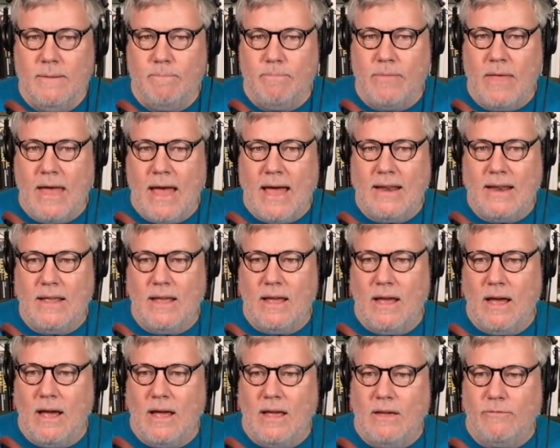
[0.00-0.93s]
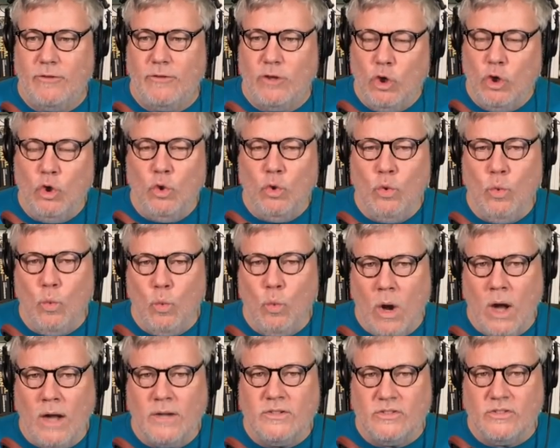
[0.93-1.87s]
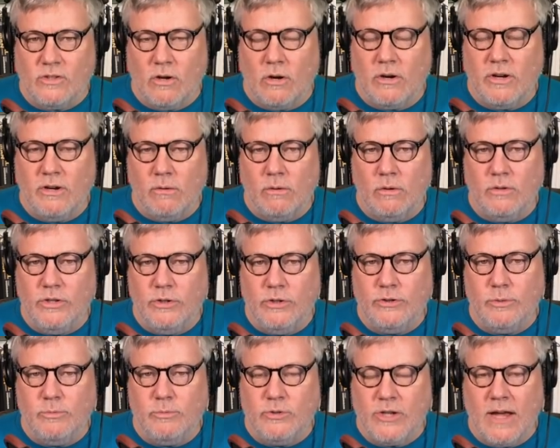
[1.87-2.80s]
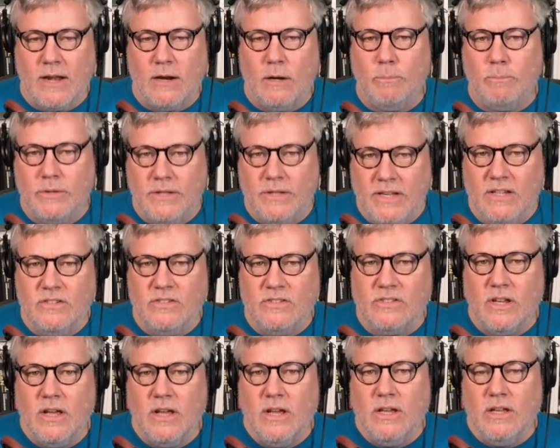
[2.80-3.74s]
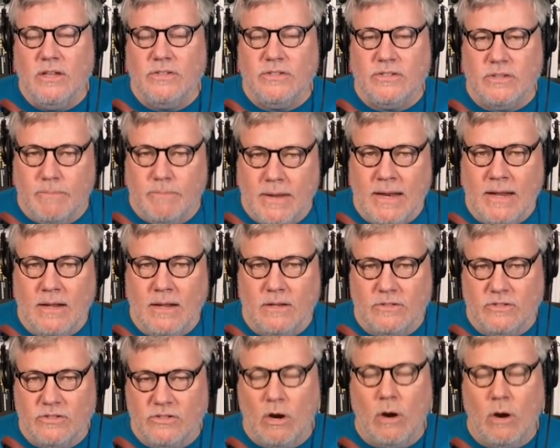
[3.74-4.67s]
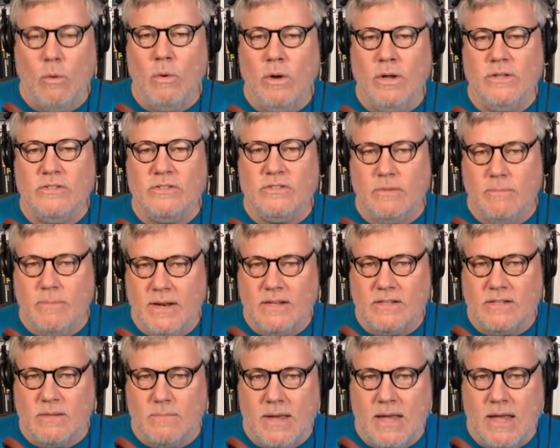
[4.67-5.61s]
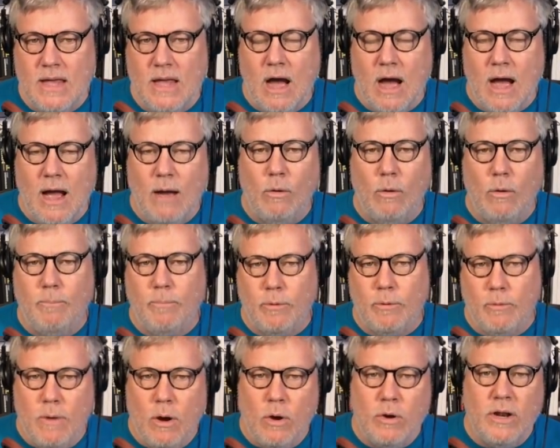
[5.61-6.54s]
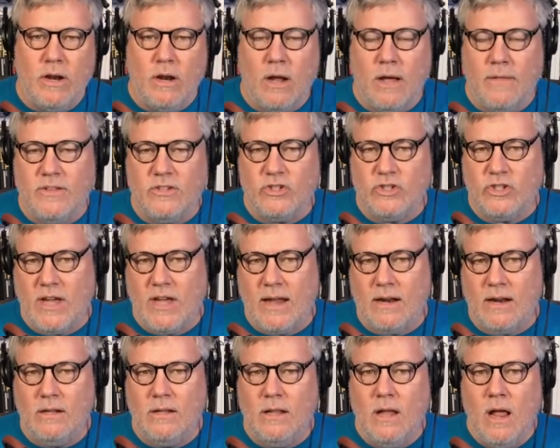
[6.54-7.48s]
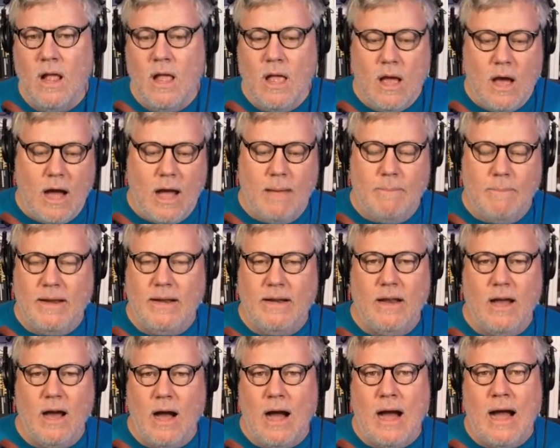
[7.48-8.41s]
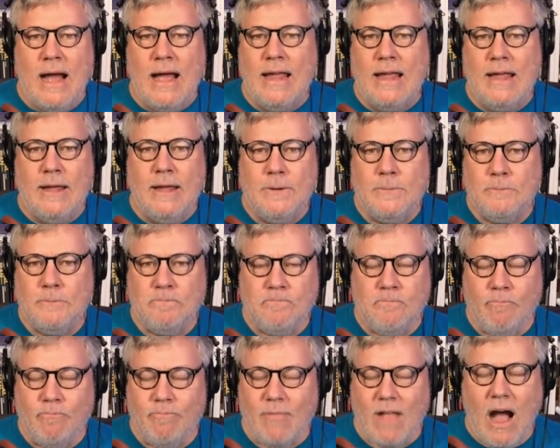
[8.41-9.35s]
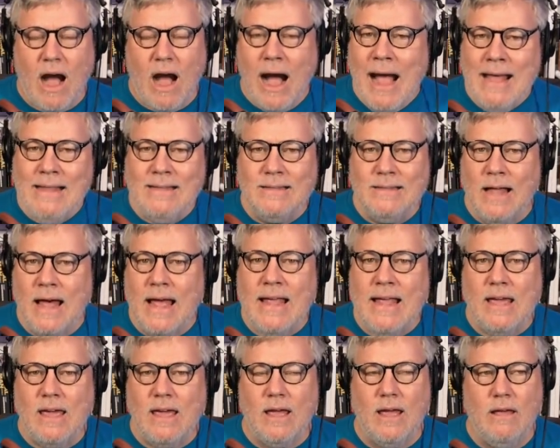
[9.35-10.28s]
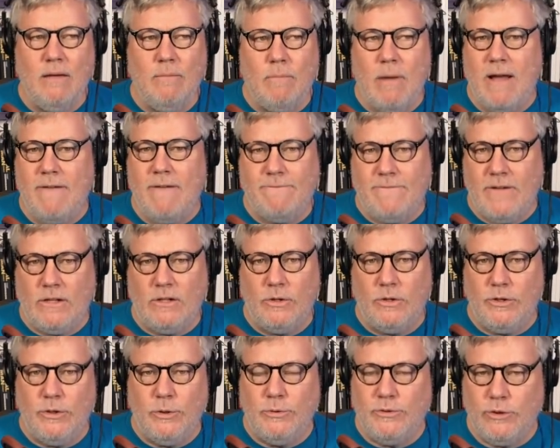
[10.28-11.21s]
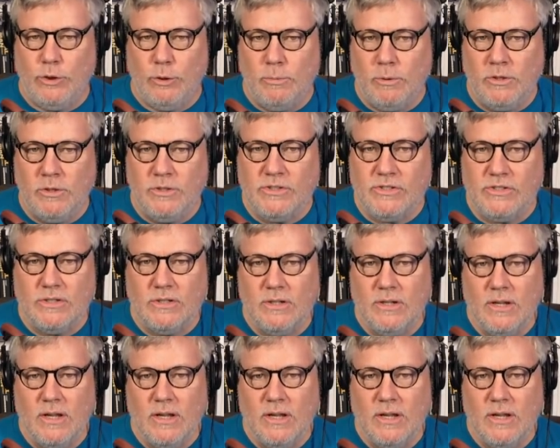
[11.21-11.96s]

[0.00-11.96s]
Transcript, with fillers: that uh, if you want to start your own YouTube channel, please submit it, start one, submit it to me. I will promote it on this channel. I mean, I, I like my fellow YouTubers.